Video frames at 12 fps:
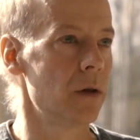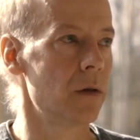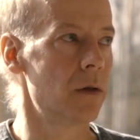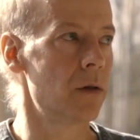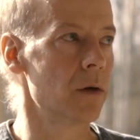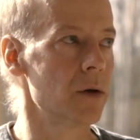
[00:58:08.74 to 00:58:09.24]

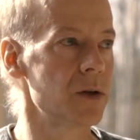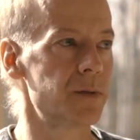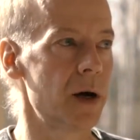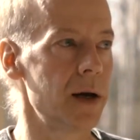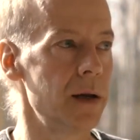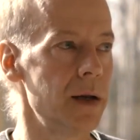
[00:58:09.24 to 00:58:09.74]
there is
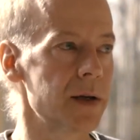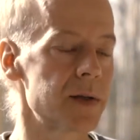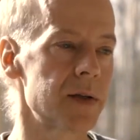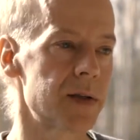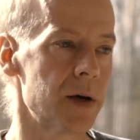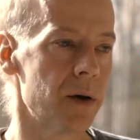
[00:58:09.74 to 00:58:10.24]
by
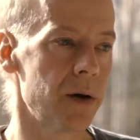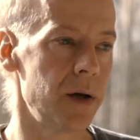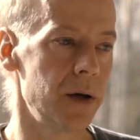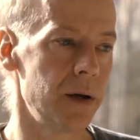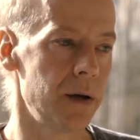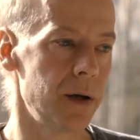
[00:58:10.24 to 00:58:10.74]

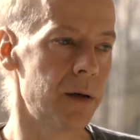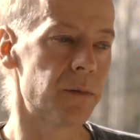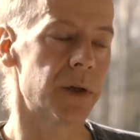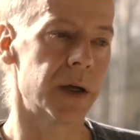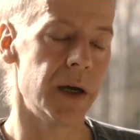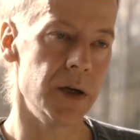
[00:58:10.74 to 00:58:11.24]
necessary
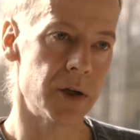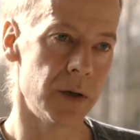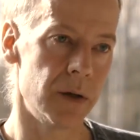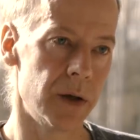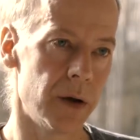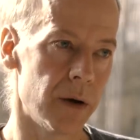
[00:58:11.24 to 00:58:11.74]

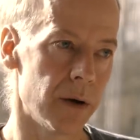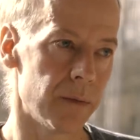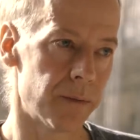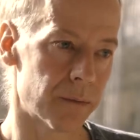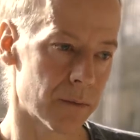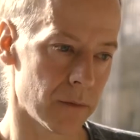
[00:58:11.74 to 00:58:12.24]
implication
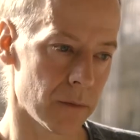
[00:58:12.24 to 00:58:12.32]
there